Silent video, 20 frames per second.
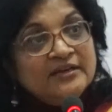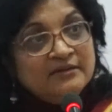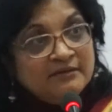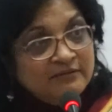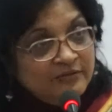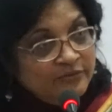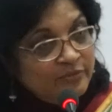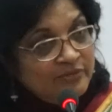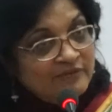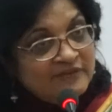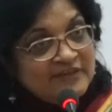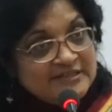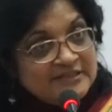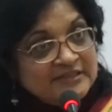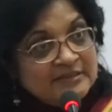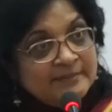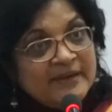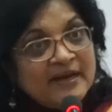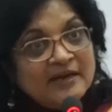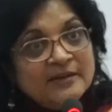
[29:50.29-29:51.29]
In 3
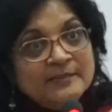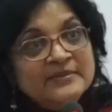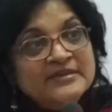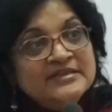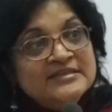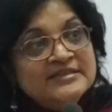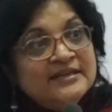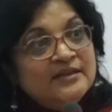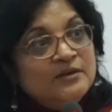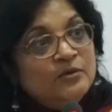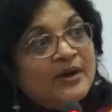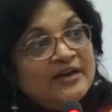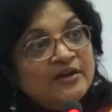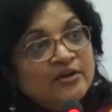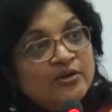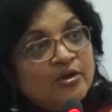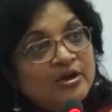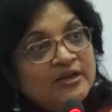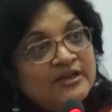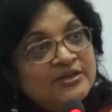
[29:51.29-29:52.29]
university departments and